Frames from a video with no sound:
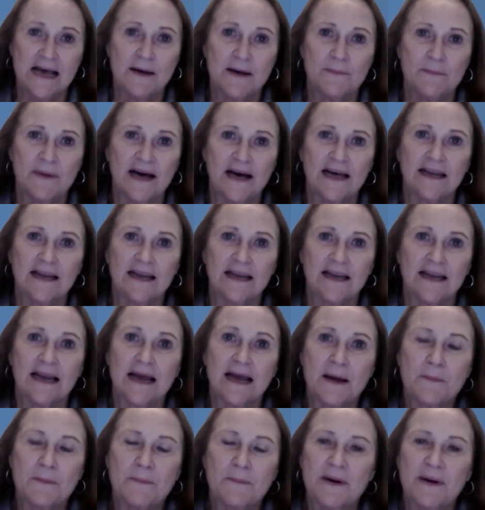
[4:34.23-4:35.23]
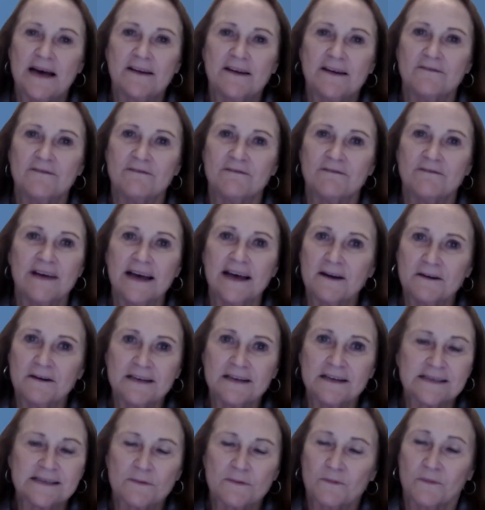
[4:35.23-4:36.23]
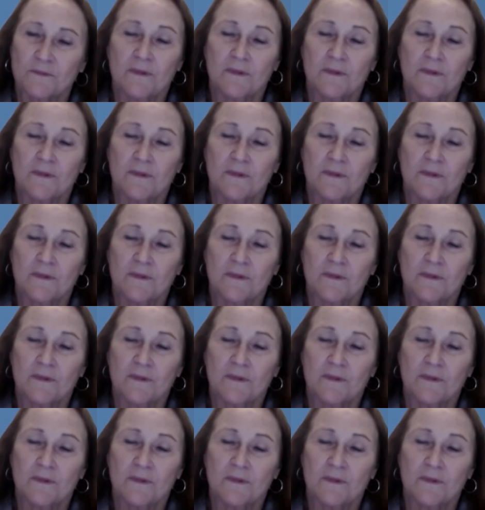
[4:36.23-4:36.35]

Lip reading: But veterans,